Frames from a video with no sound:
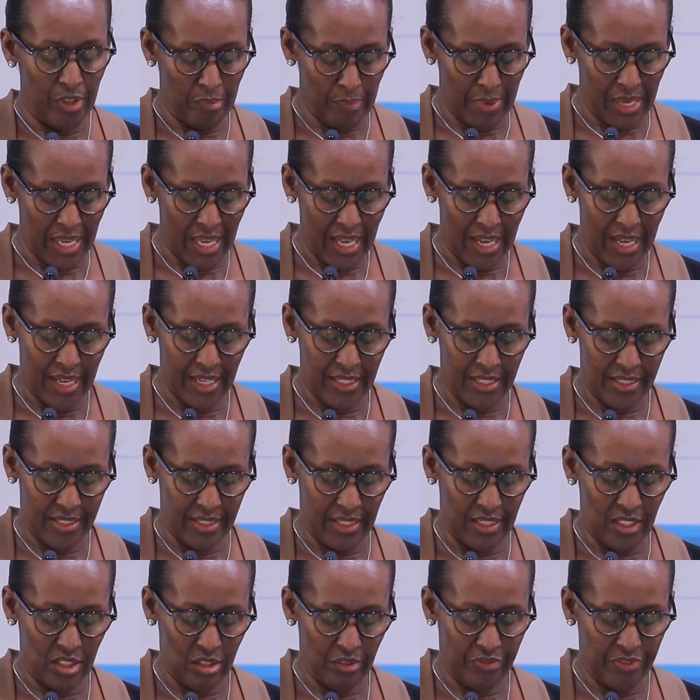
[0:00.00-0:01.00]
the My Heart
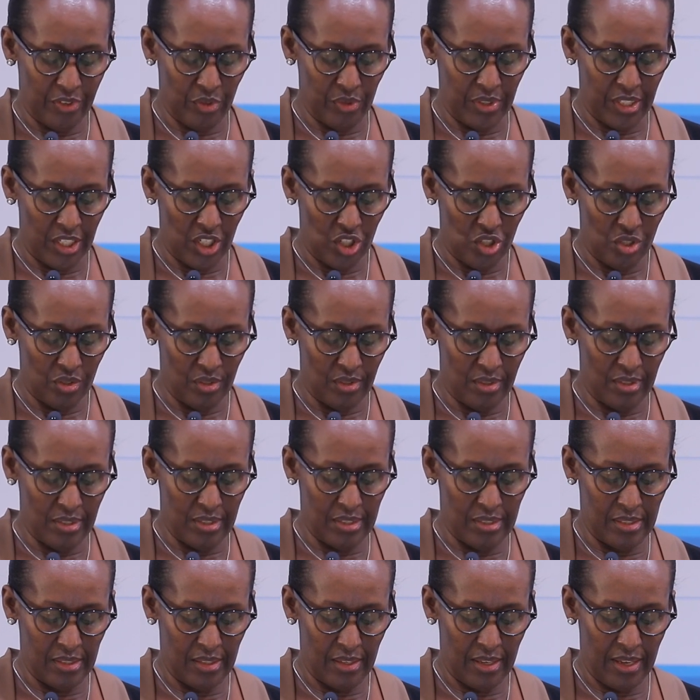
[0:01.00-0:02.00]
Center
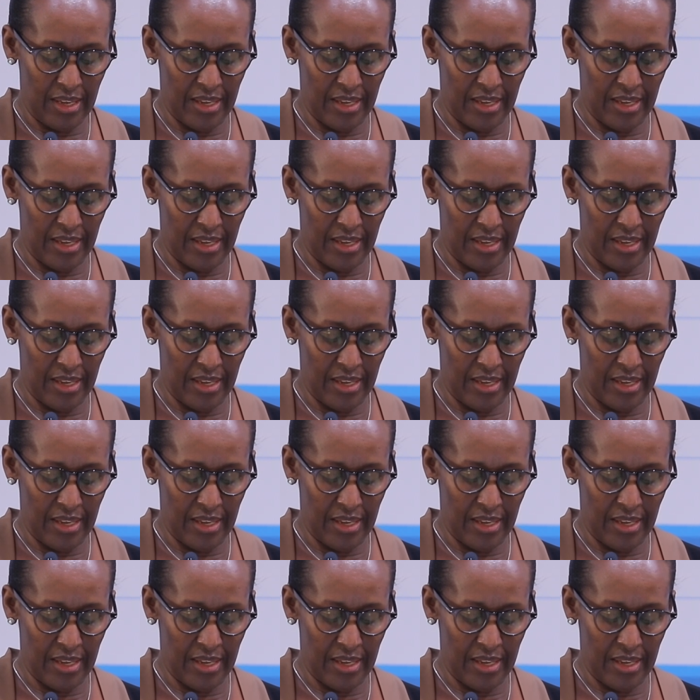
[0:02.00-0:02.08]
Foundations